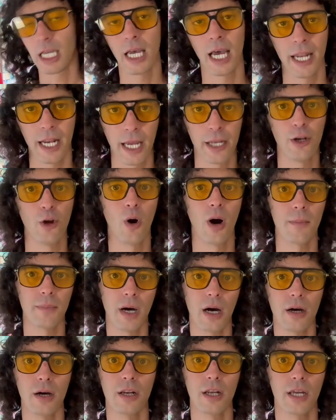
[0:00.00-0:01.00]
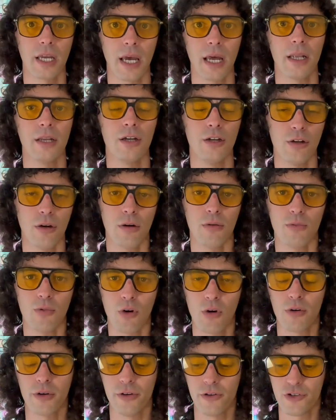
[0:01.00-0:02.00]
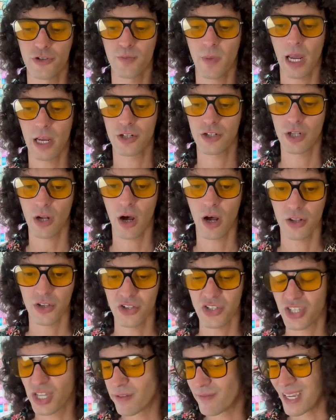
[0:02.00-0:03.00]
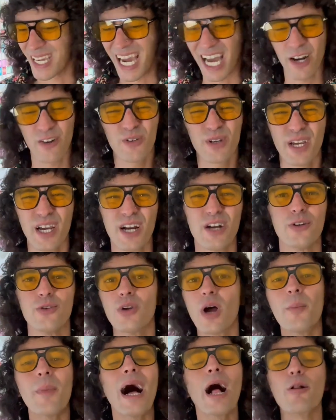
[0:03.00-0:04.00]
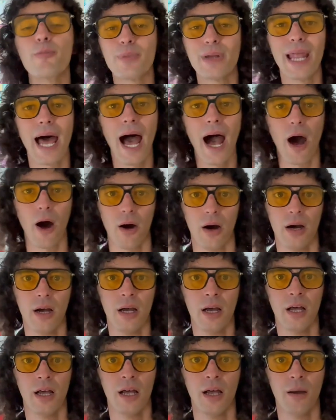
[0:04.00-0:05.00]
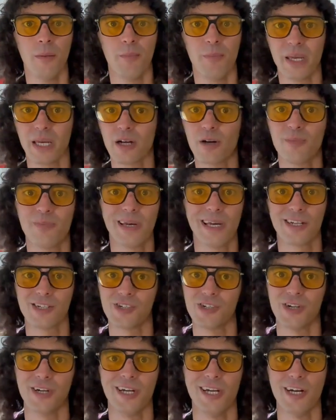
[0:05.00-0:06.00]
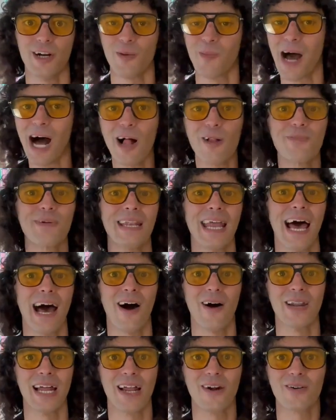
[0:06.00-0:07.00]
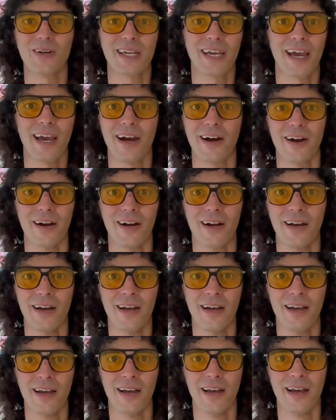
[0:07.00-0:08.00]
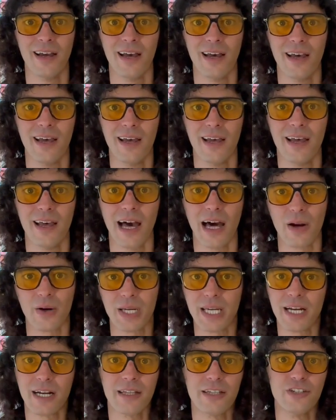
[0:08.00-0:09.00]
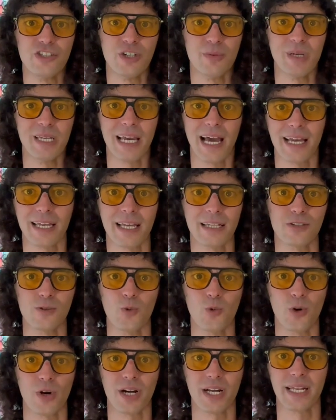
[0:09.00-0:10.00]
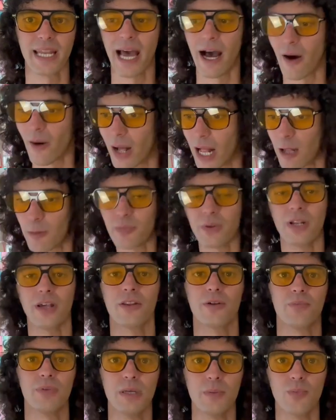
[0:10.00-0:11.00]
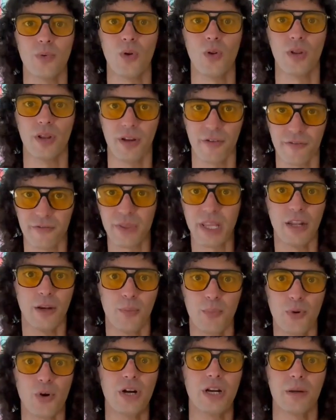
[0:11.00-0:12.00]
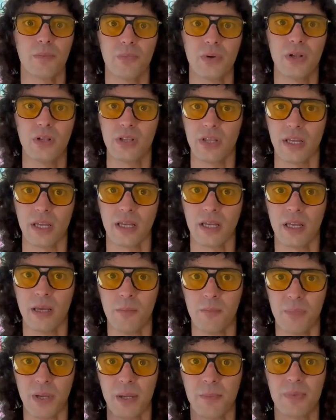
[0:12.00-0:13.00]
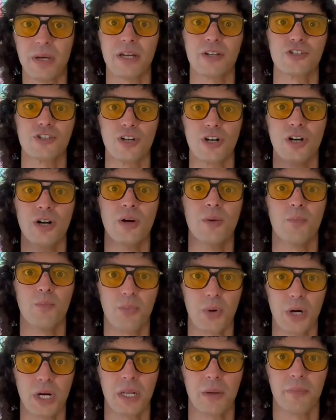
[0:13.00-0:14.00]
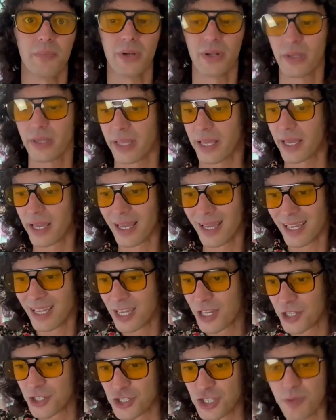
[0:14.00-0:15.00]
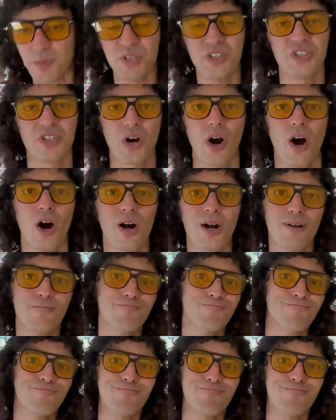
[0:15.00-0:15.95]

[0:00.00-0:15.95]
and I know I'm not gonna get you know oh you smashed a Honda Civic I don't care dude I'm helping out bigger picture here I'm helping out I don't care I don't care that Jimmy can't get to work now I'm helping other people in a in a burning building big picture, burning building, Jimmy's car,